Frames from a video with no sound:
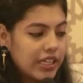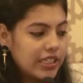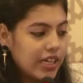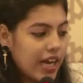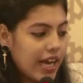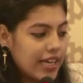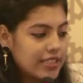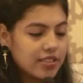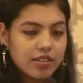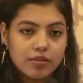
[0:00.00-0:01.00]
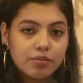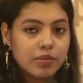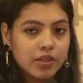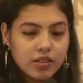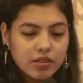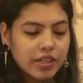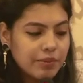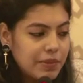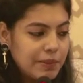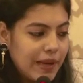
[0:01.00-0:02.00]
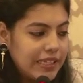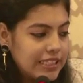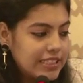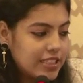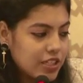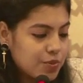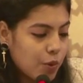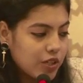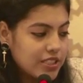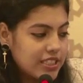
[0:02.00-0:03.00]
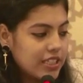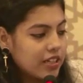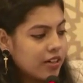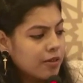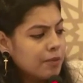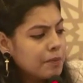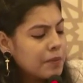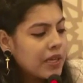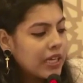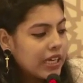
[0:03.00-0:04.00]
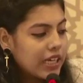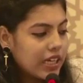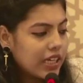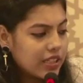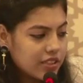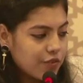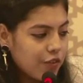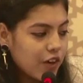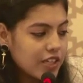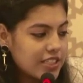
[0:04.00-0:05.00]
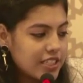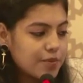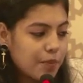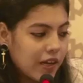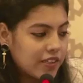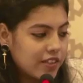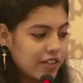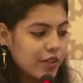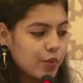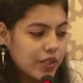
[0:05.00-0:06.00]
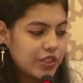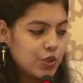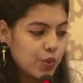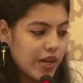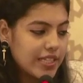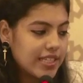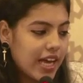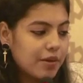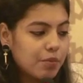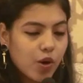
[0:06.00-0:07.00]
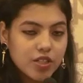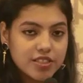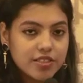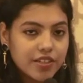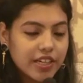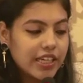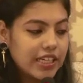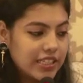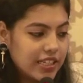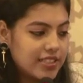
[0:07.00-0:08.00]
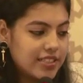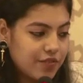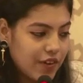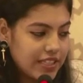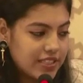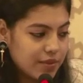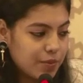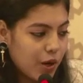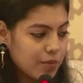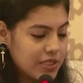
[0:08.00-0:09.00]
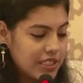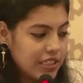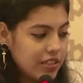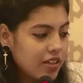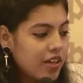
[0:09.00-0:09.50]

India has implemented such policy. The first is partnering with US and bolstering India's defense diplomacy,